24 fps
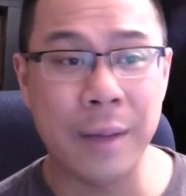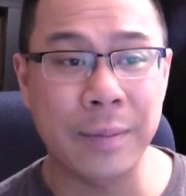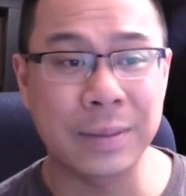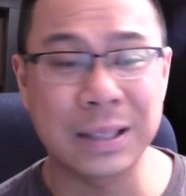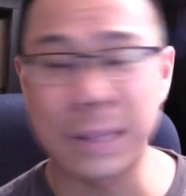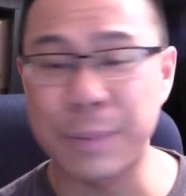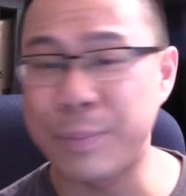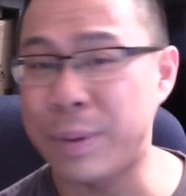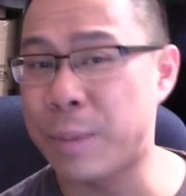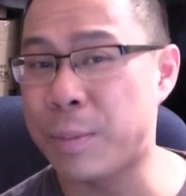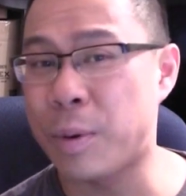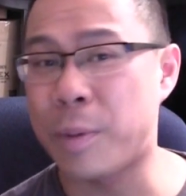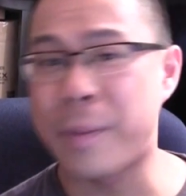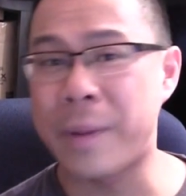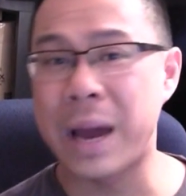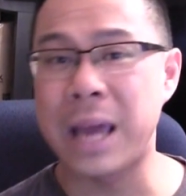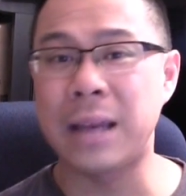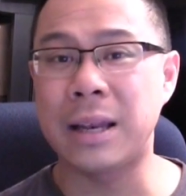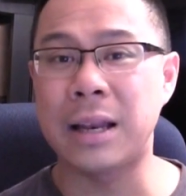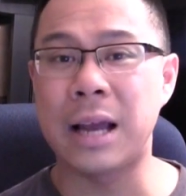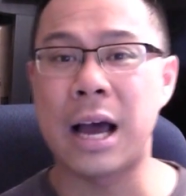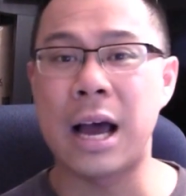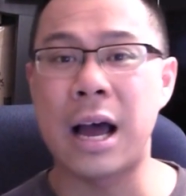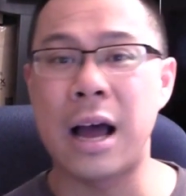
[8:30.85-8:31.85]
Some people
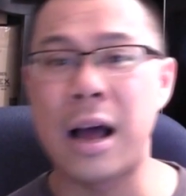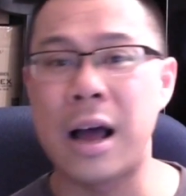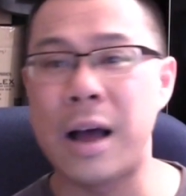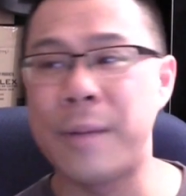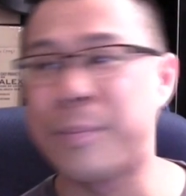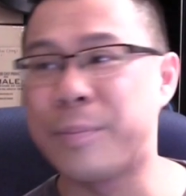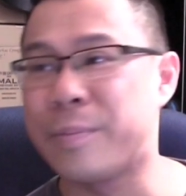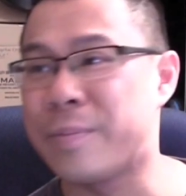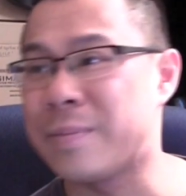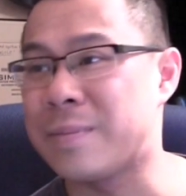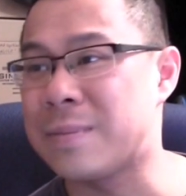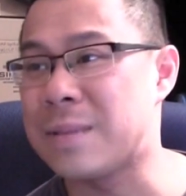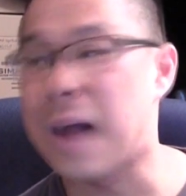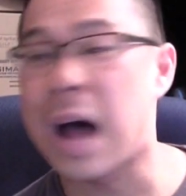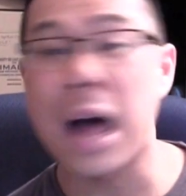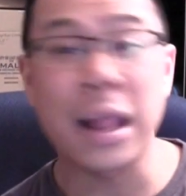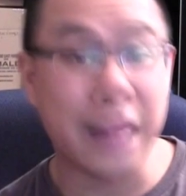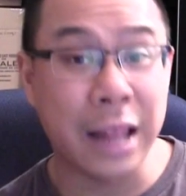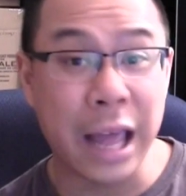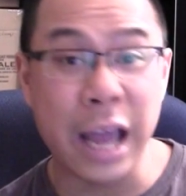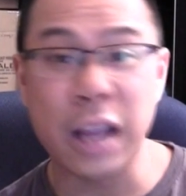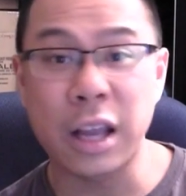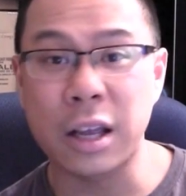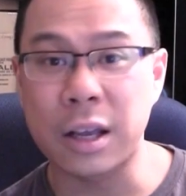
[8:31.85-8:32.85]
might not
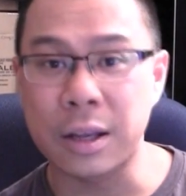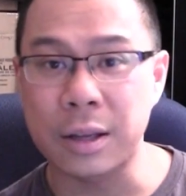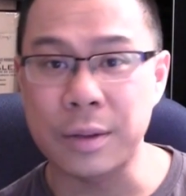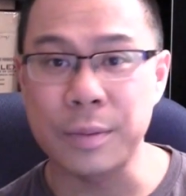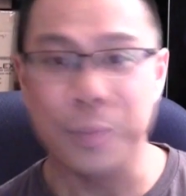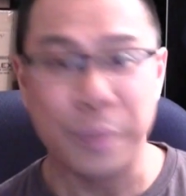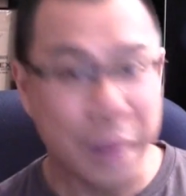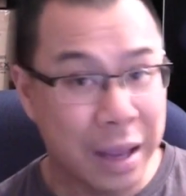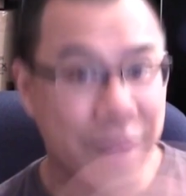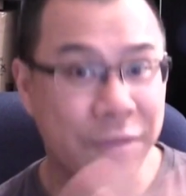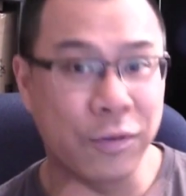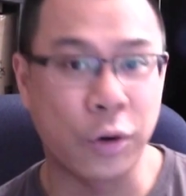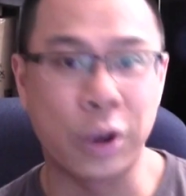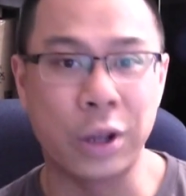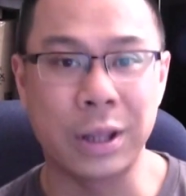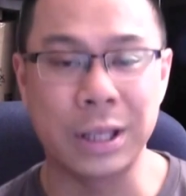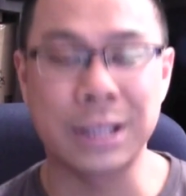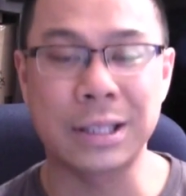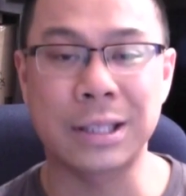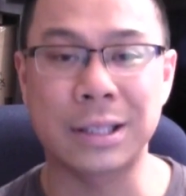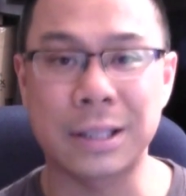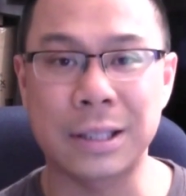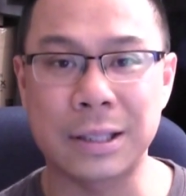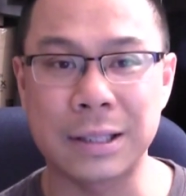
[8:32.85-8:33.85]
like me for
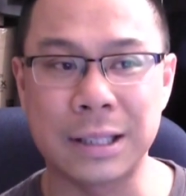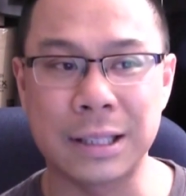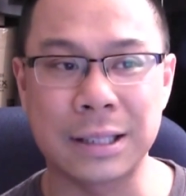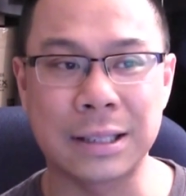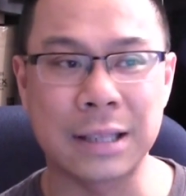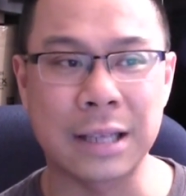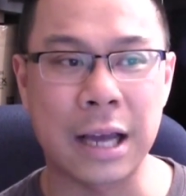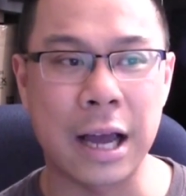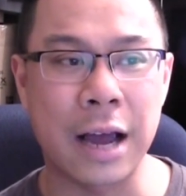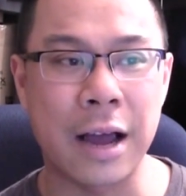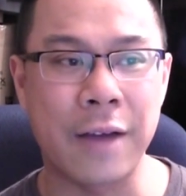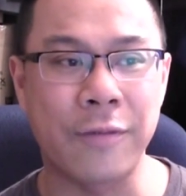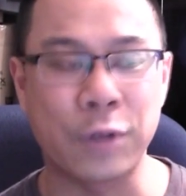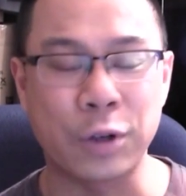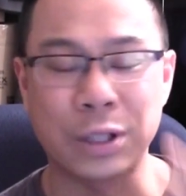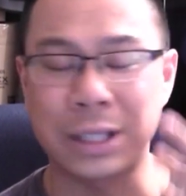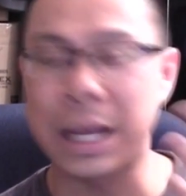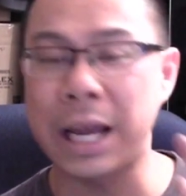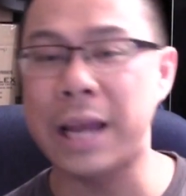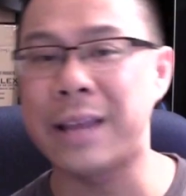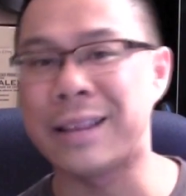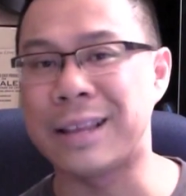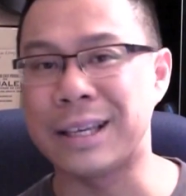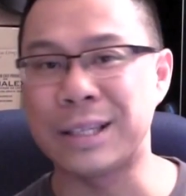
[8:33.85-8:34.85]
this for
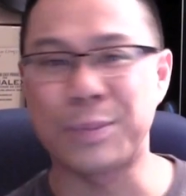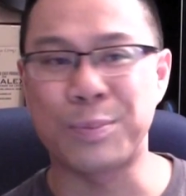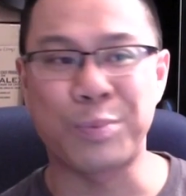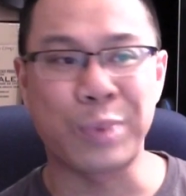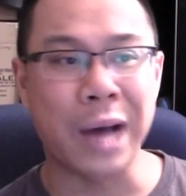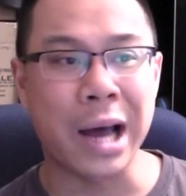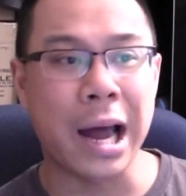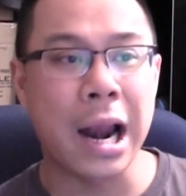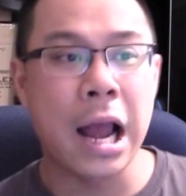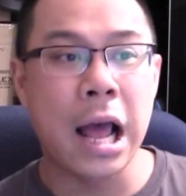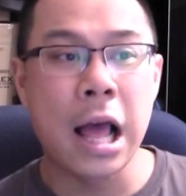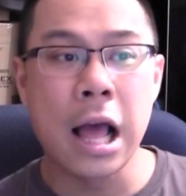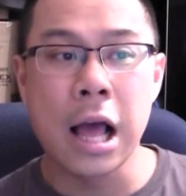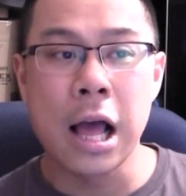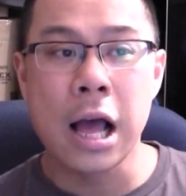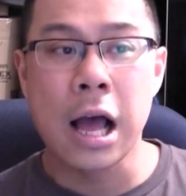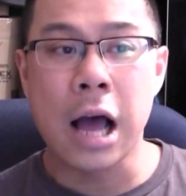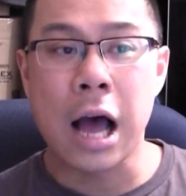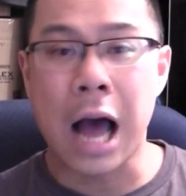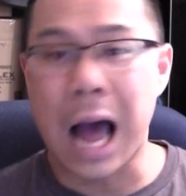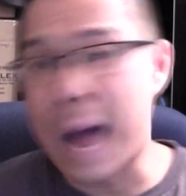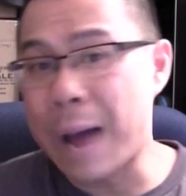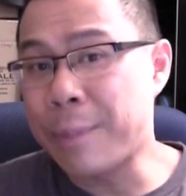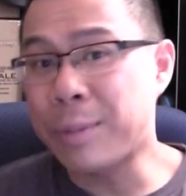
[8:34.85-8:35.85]
saying this, but
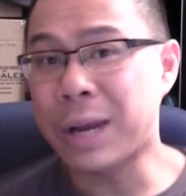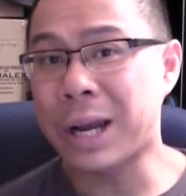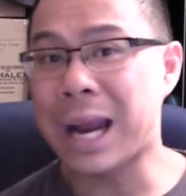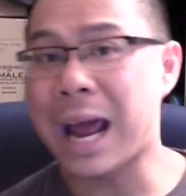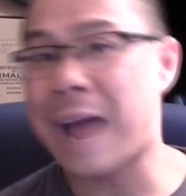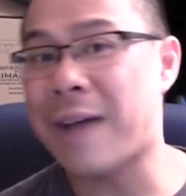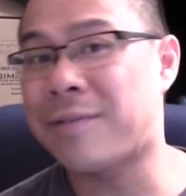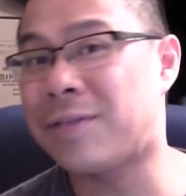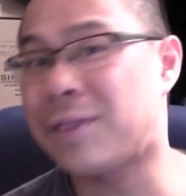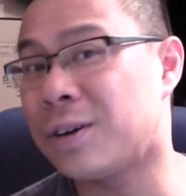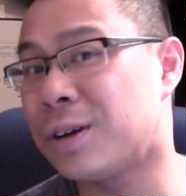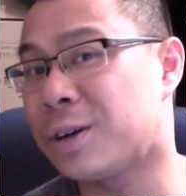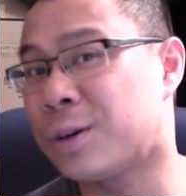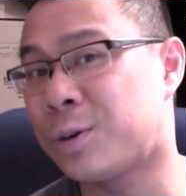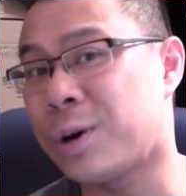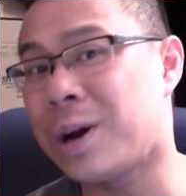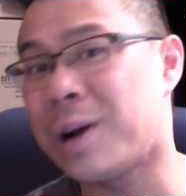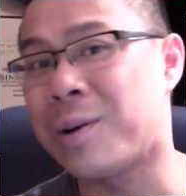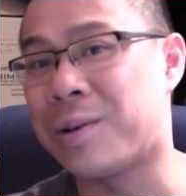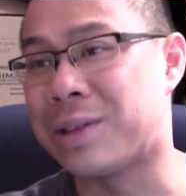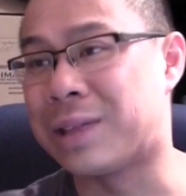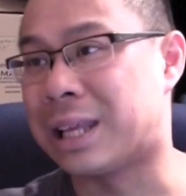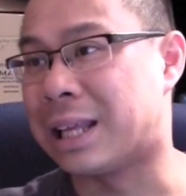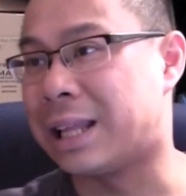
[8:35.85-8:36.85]
I'm going to have to
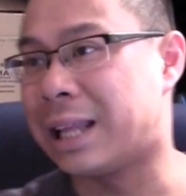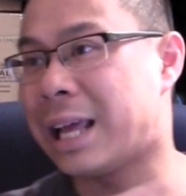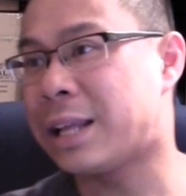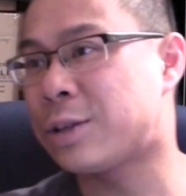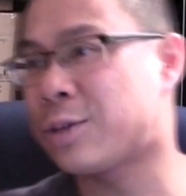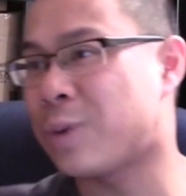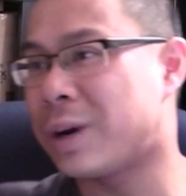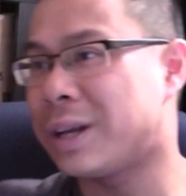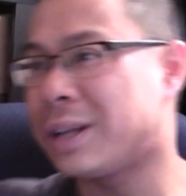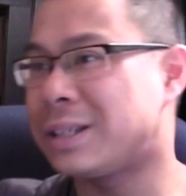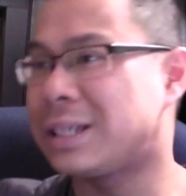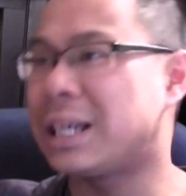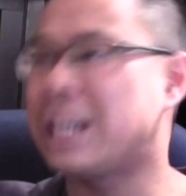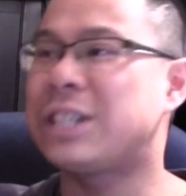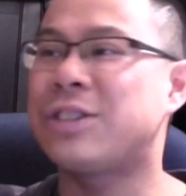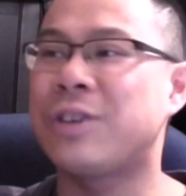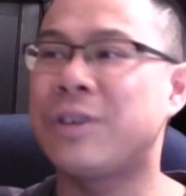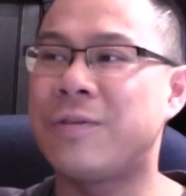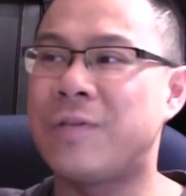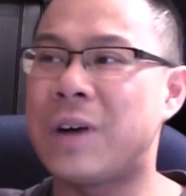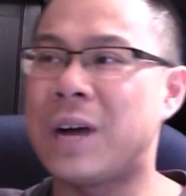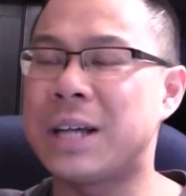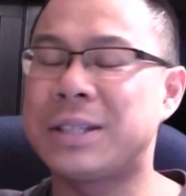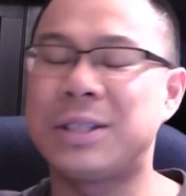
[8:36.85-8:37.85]
agree with it. Let 20th
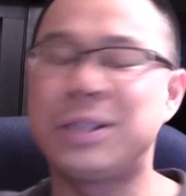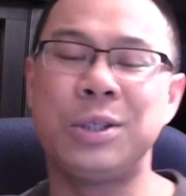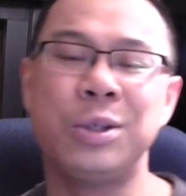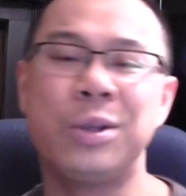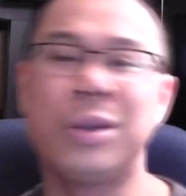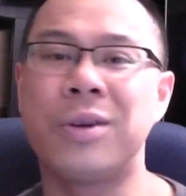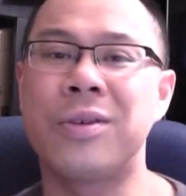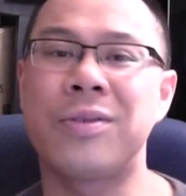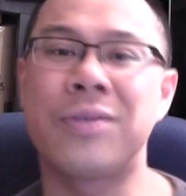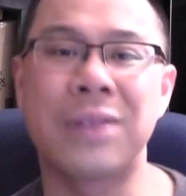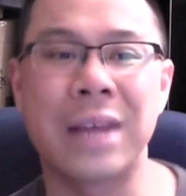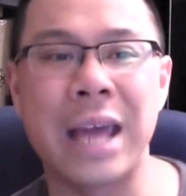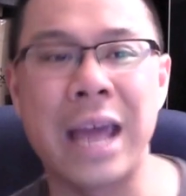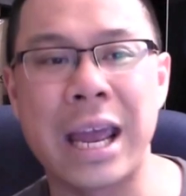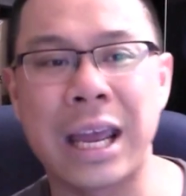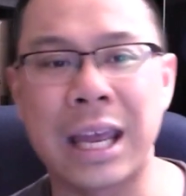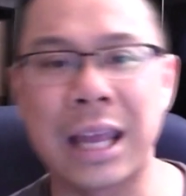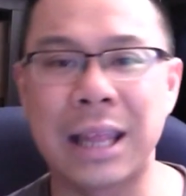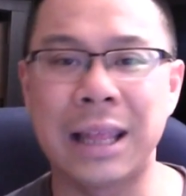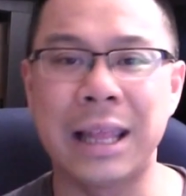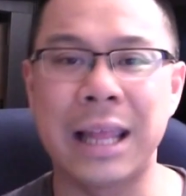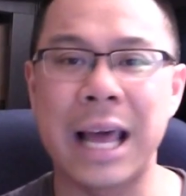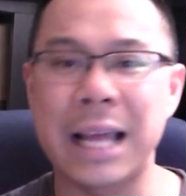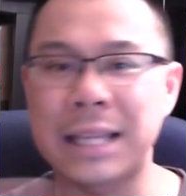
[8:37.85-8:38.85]
Century Fox do their thing,
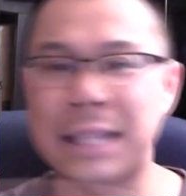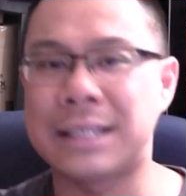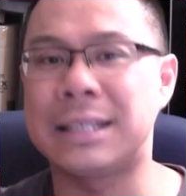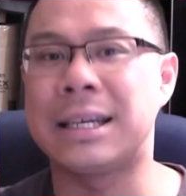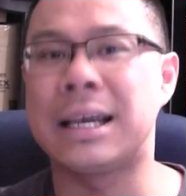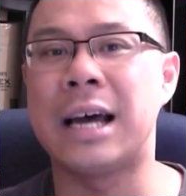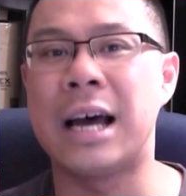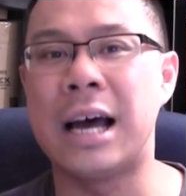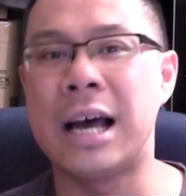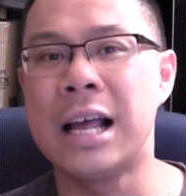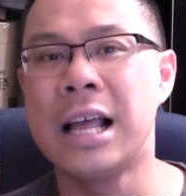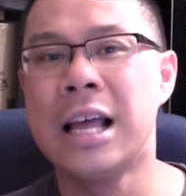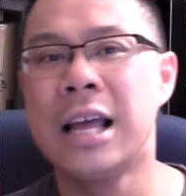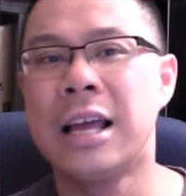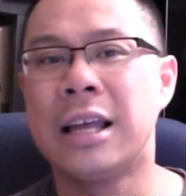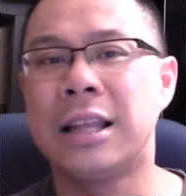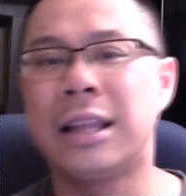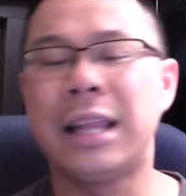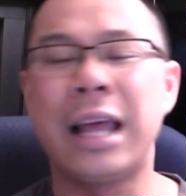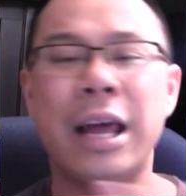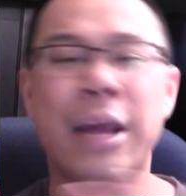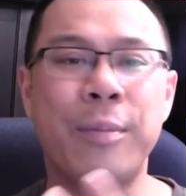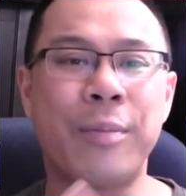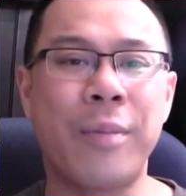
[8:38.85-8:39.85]
and let
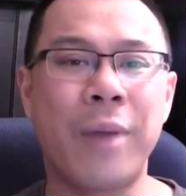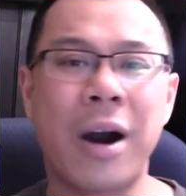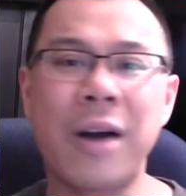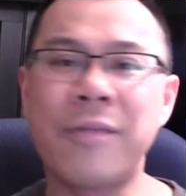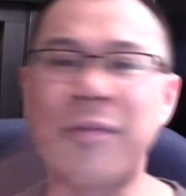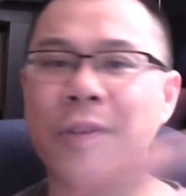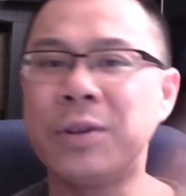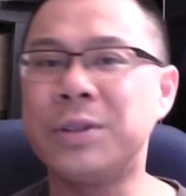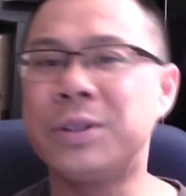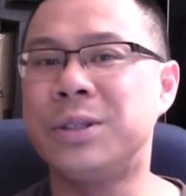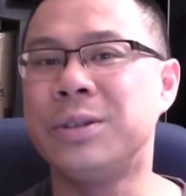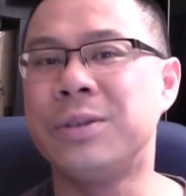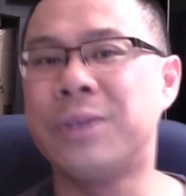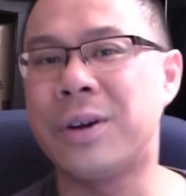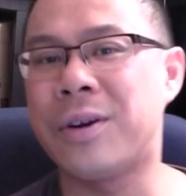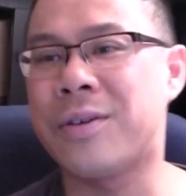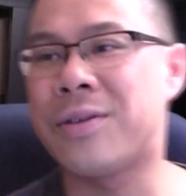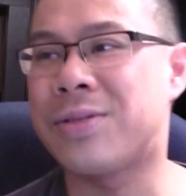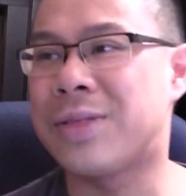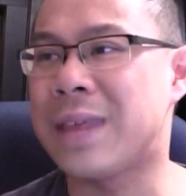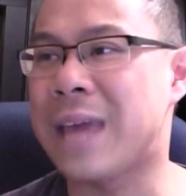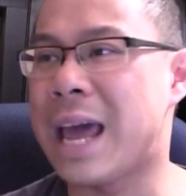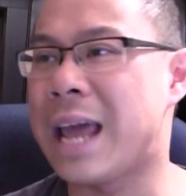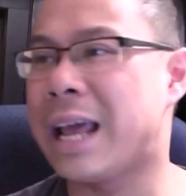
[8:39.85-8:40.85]
Marvel do their
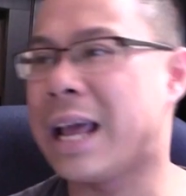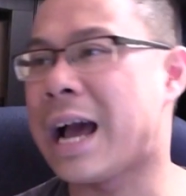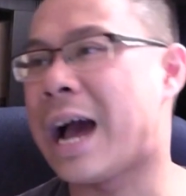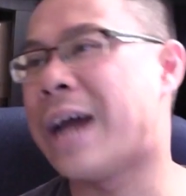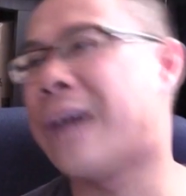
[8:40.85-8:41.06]
thing.